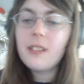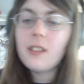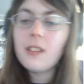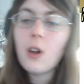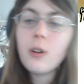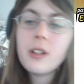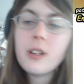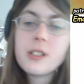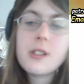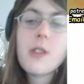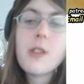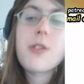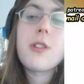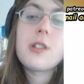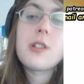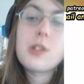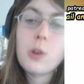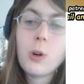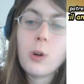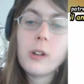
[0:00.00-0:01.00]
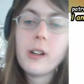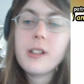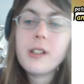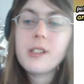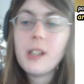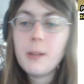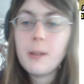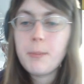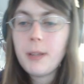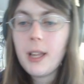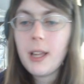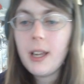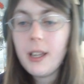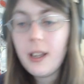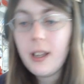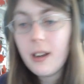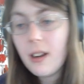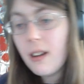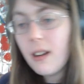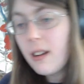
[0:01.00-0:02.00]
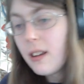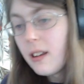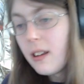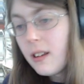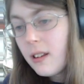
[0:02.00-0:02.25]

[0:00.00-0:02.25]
Notice the thesaurus at play here.